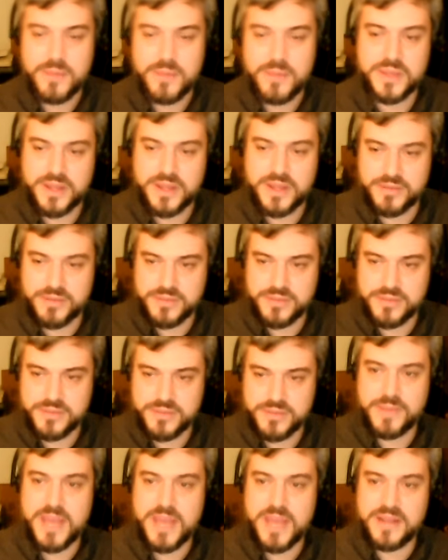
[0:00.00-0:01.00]
but then to
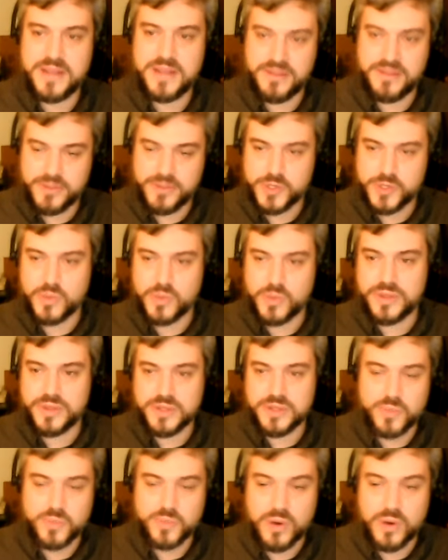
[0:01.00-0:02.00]
be paid in the future when
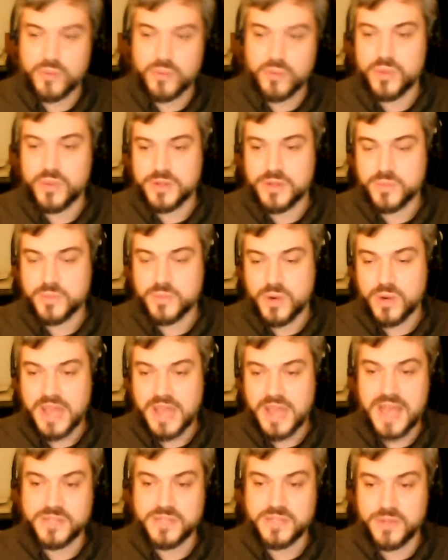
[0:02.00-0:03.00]
there's more
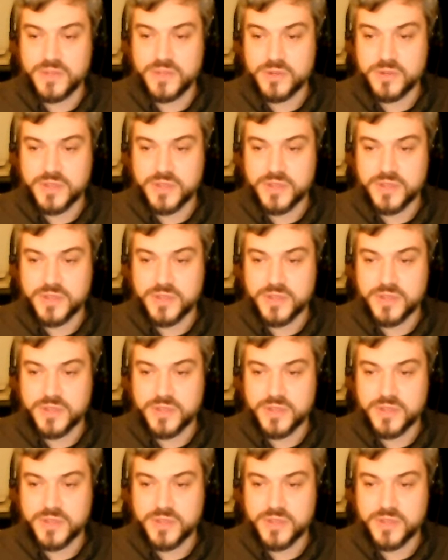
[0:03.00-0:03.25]
cash flow.